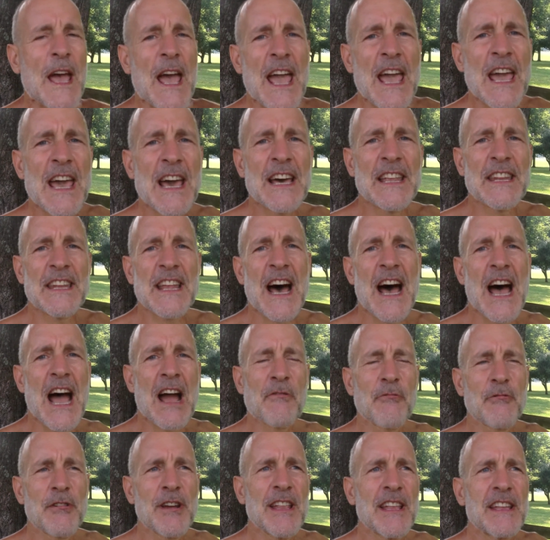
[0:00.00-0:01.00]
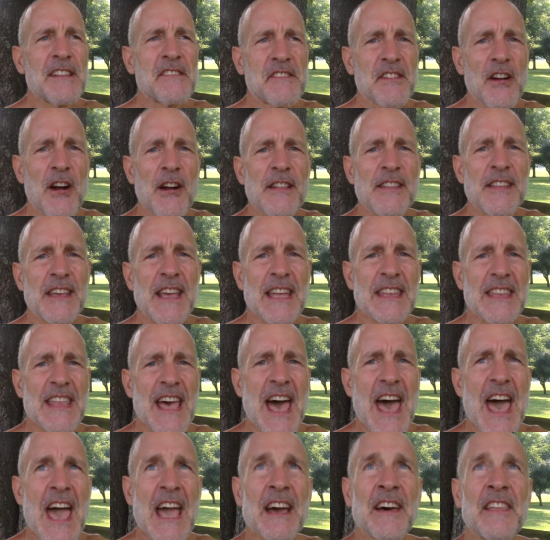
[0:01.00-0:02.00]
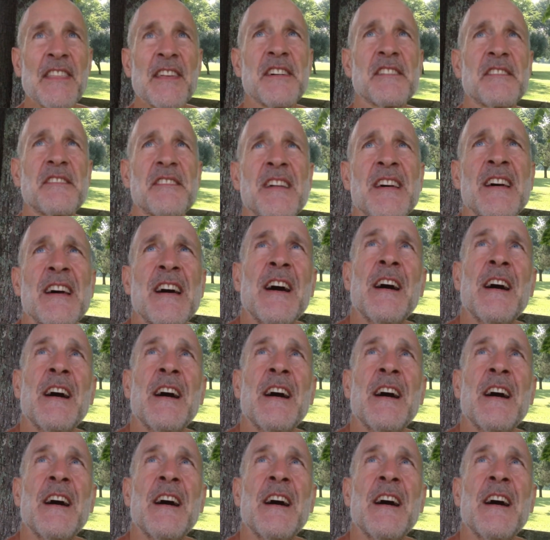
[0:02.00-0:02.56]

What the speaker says: And I really started to get the hang of this.